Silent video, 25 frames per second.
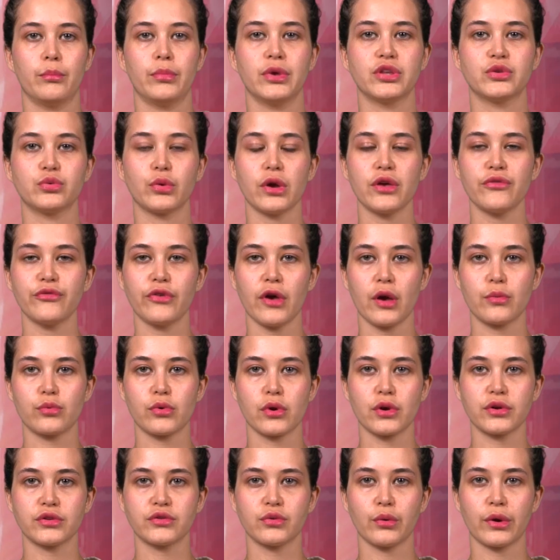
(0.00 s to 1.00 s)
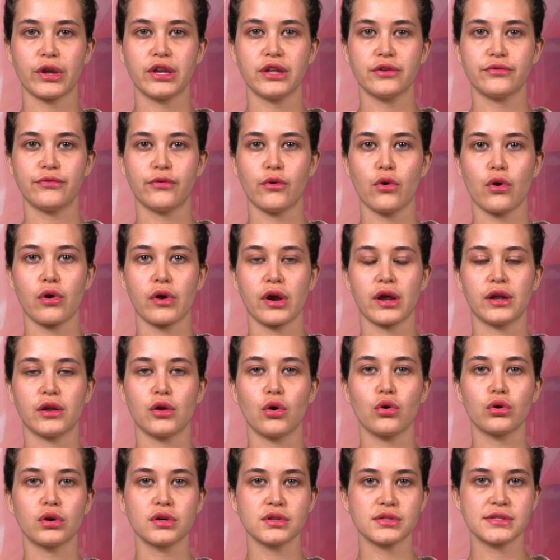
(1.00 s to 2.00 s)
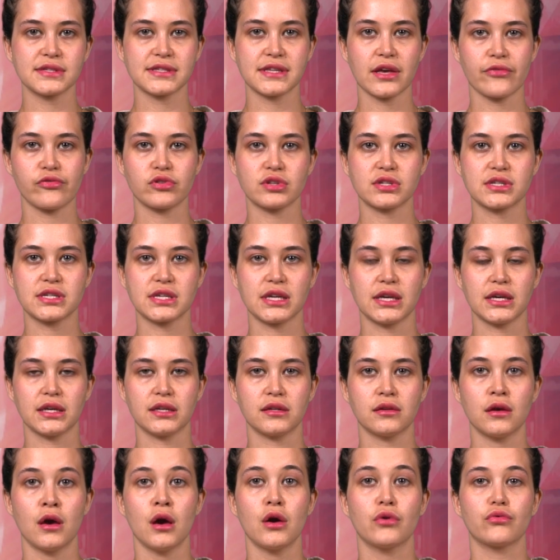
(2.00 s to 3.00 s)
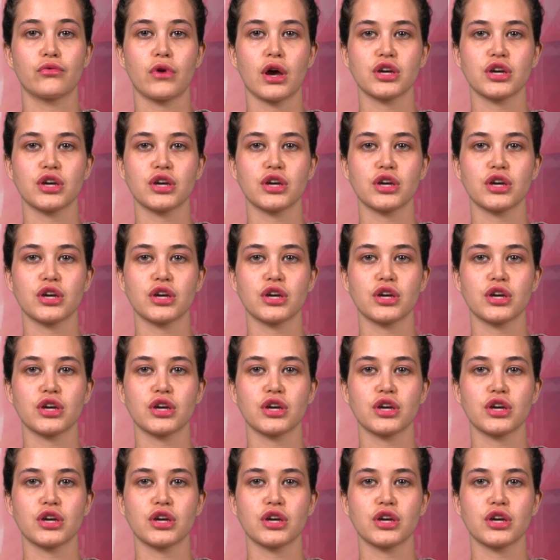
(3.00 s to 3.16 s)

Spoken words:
Between February 24 and August 17,